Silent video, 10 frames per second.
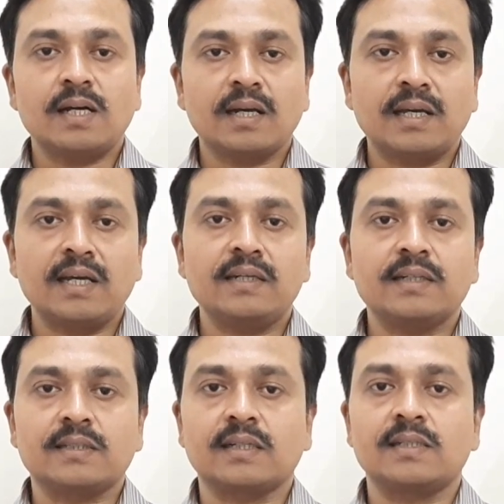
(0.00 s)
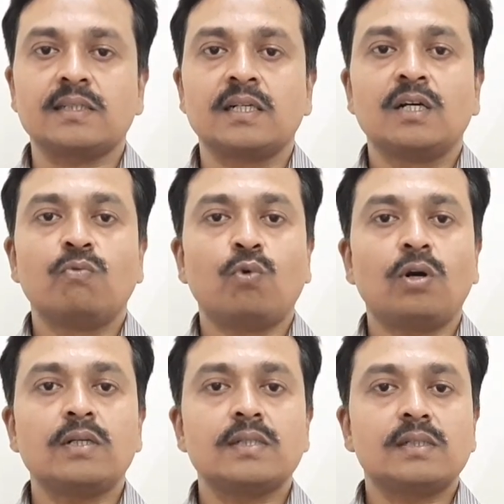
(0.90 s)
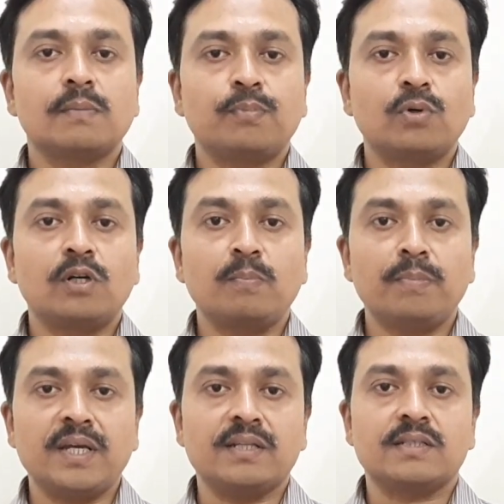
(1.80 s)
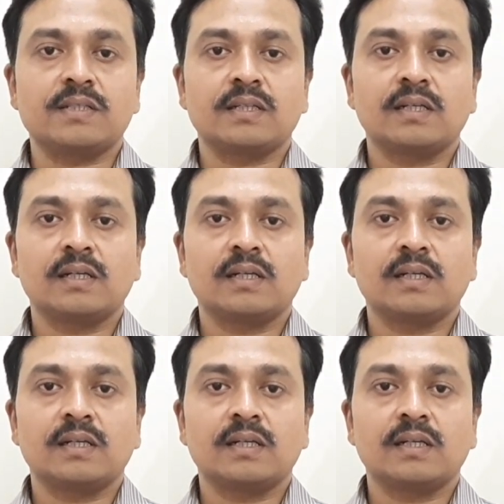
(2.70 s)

again discuss what support means,